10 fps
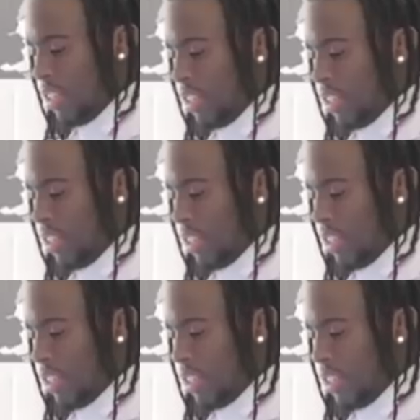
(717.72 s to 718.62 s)

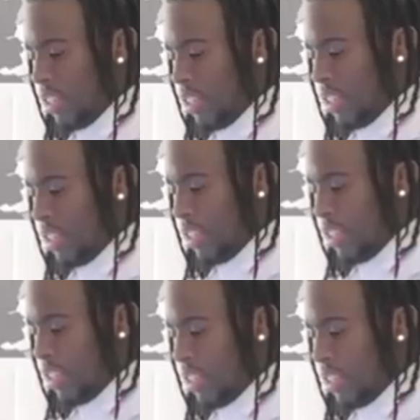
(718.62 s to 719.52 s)

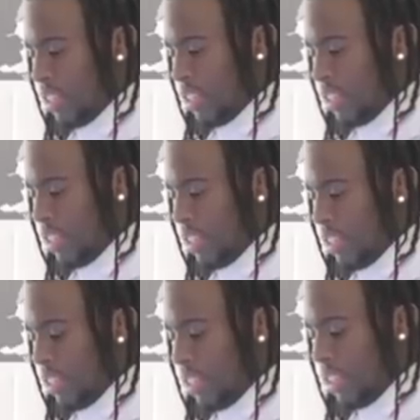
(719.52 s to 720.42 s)

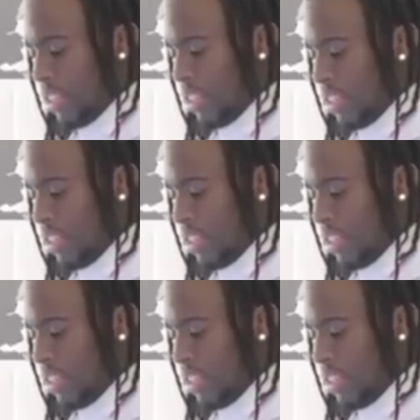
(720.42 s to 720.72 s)
The person shown says nothing.